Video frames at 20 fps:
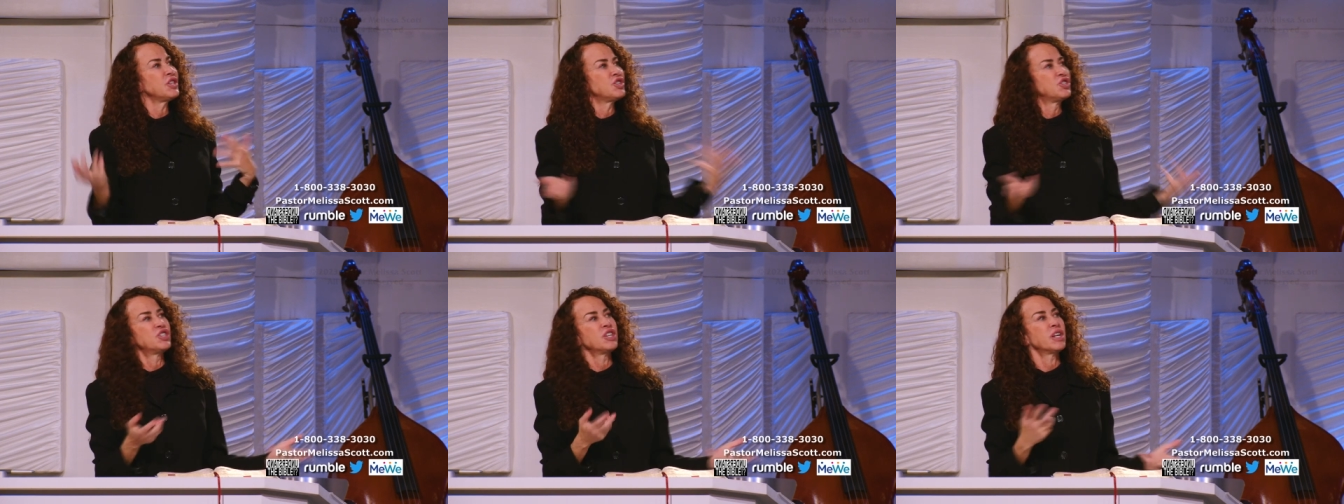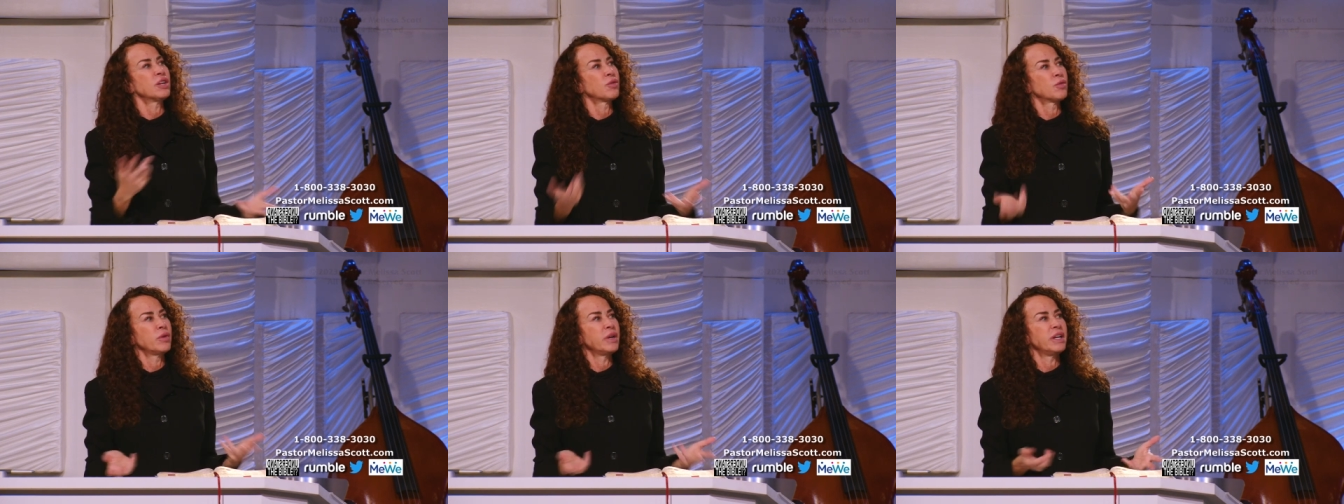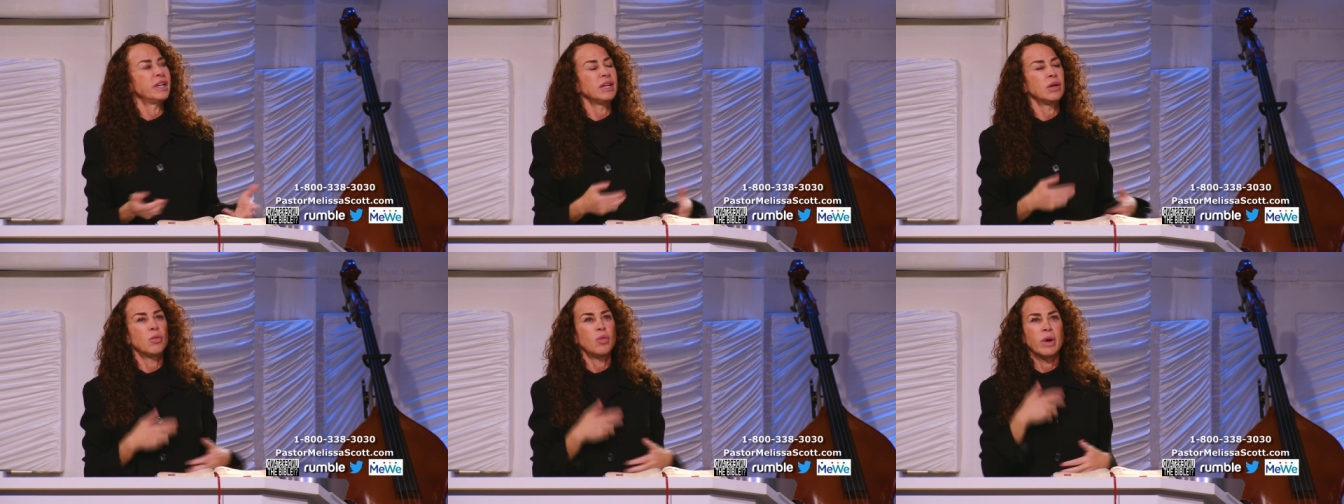
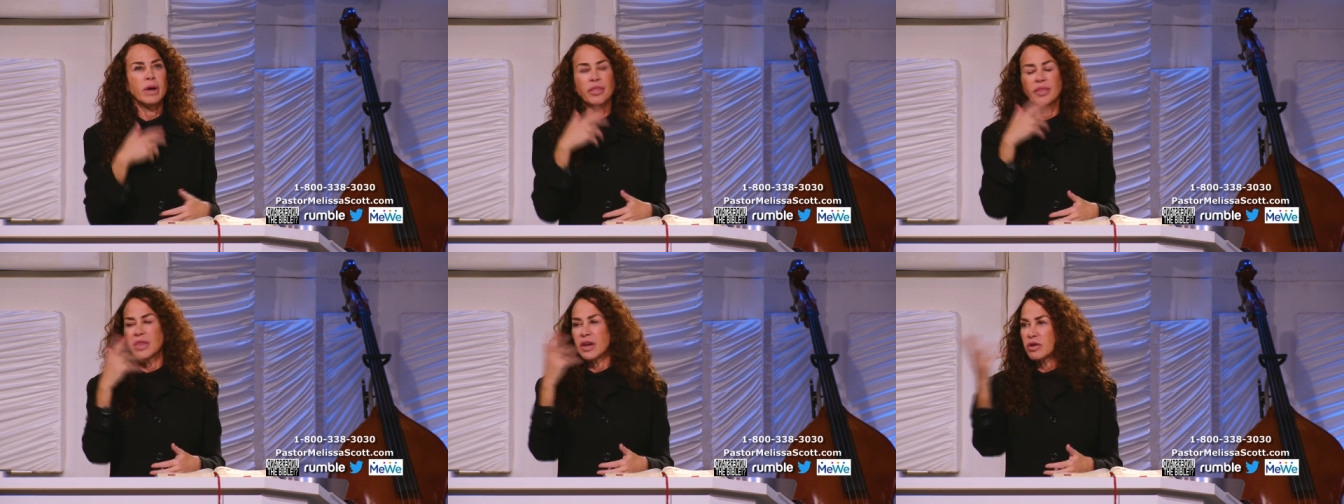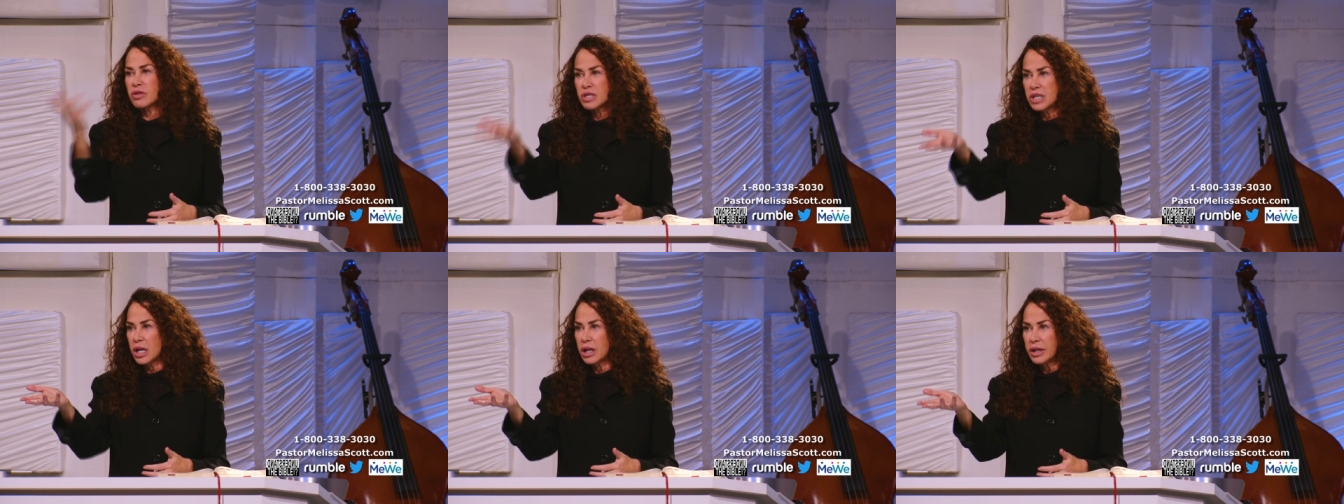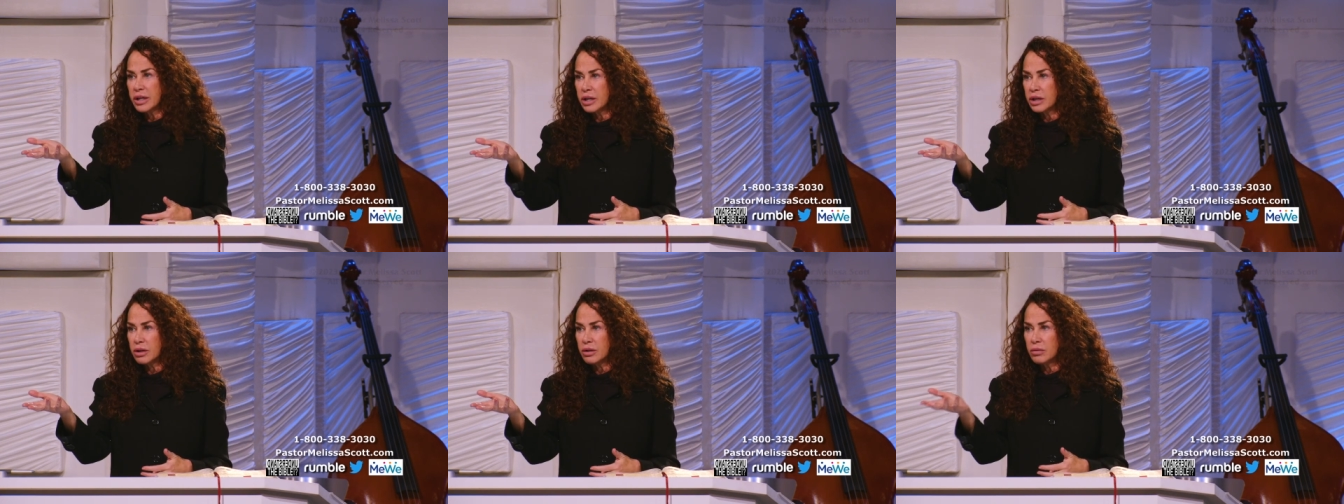generating what they're
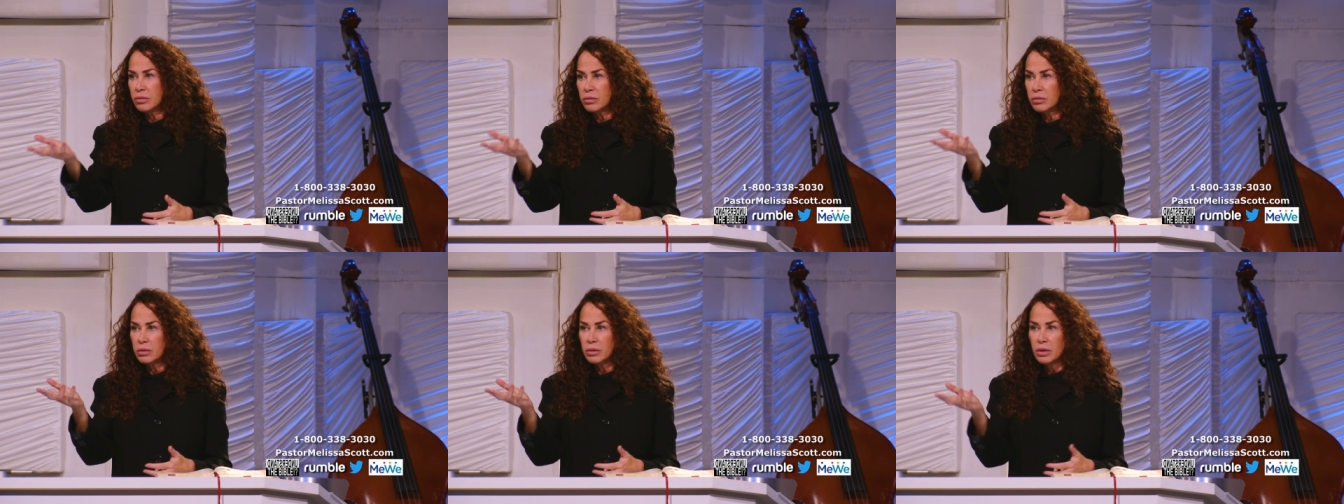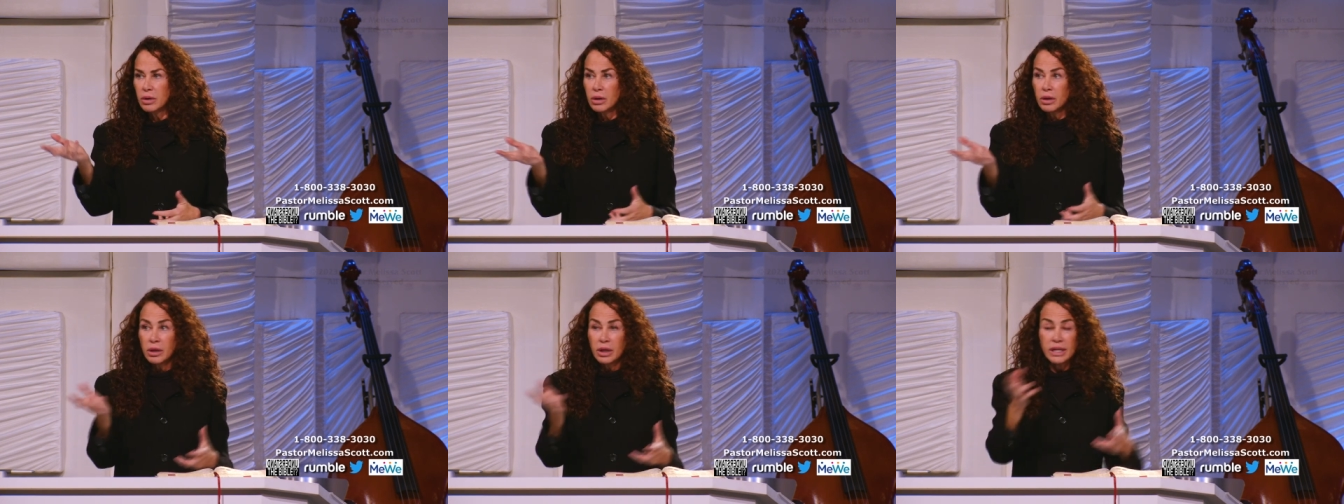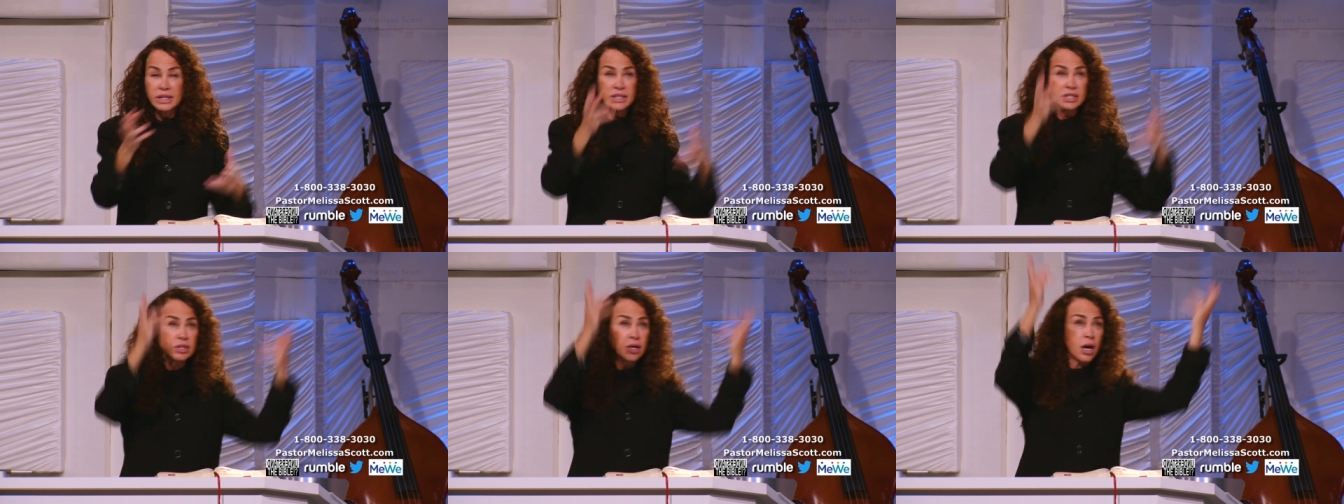telling you.
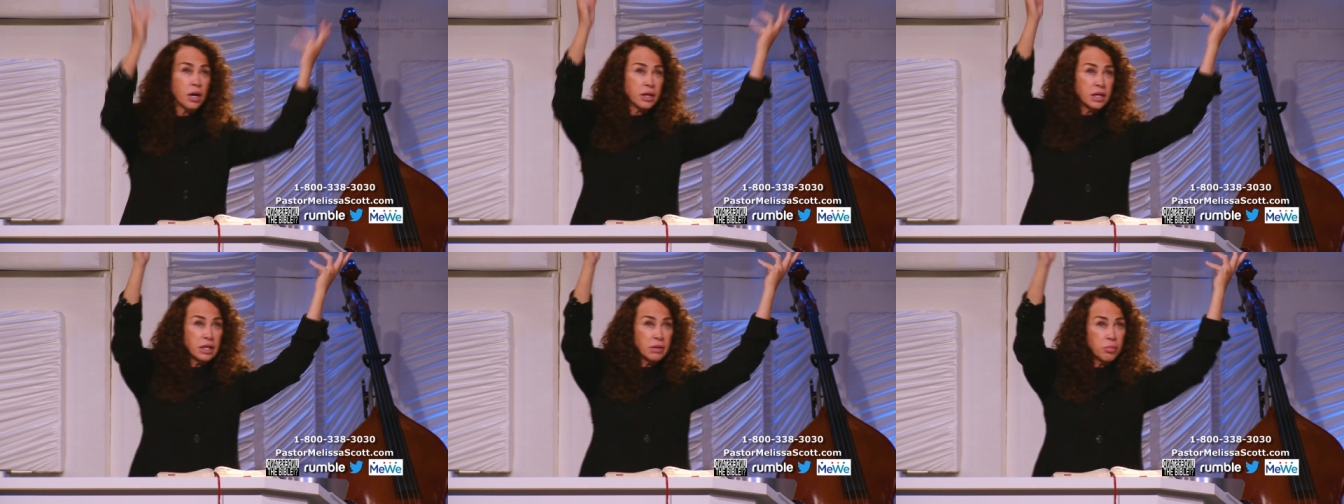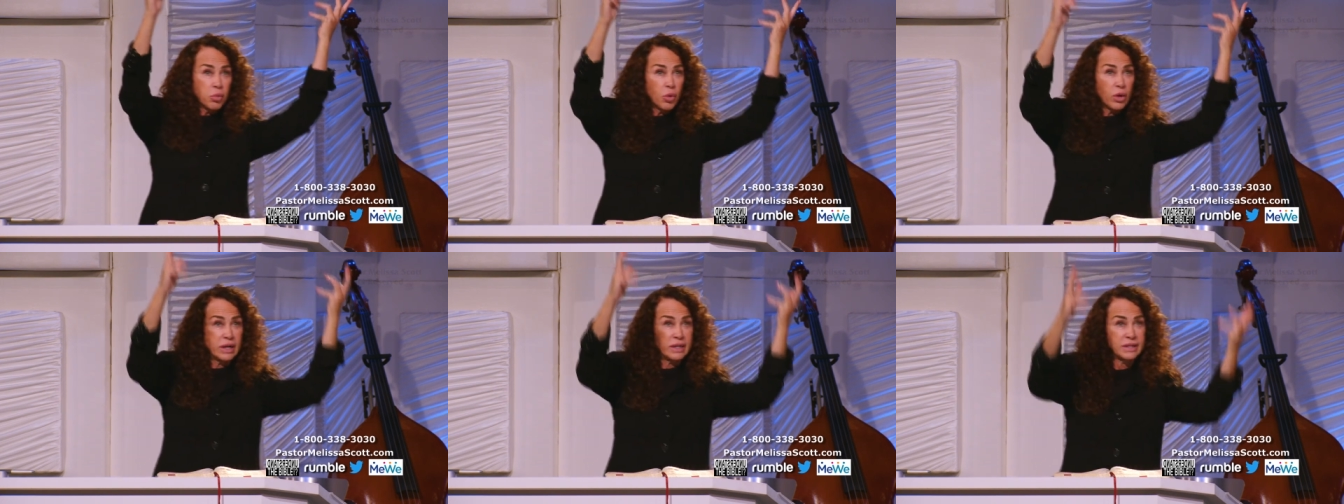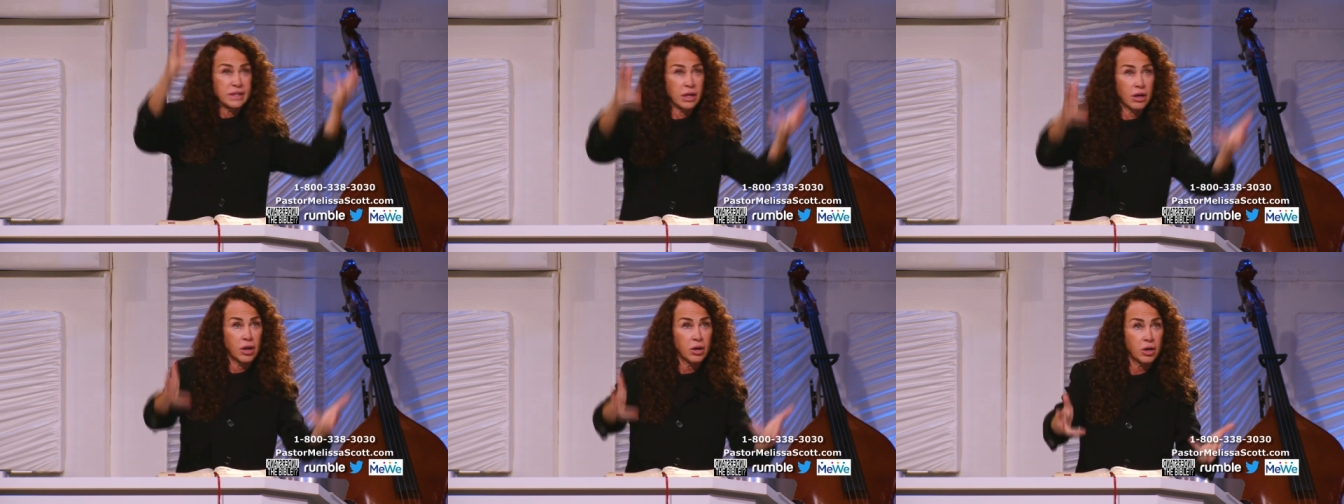It's talking points
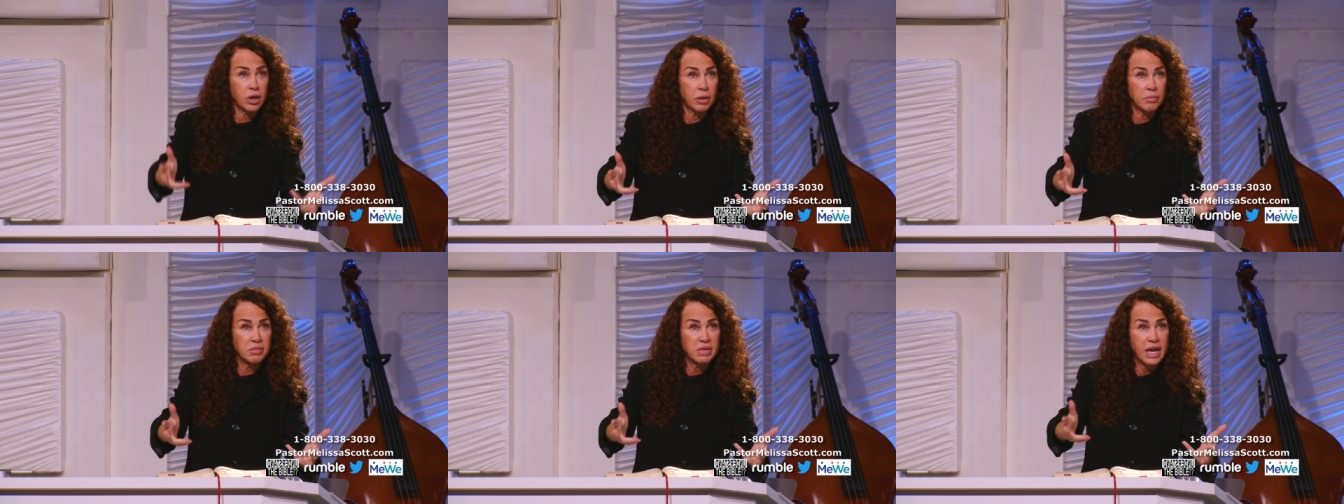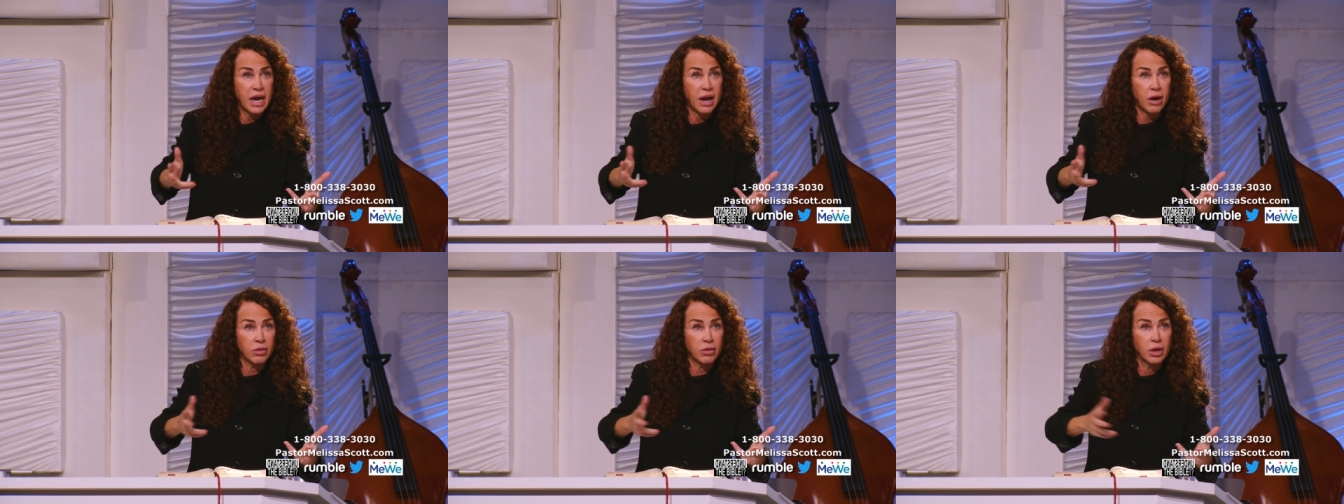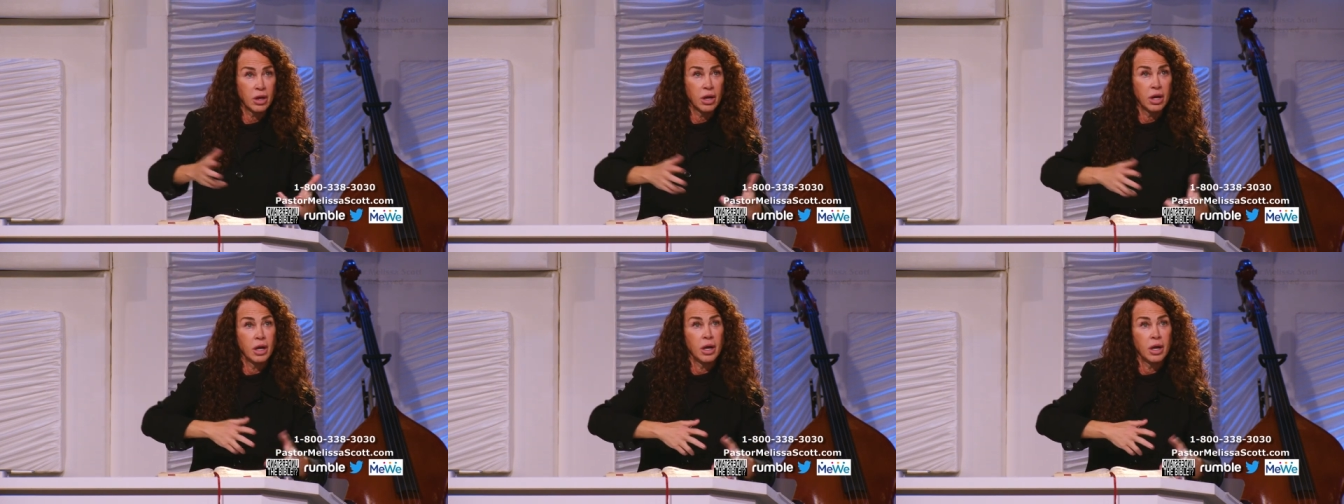that all come down.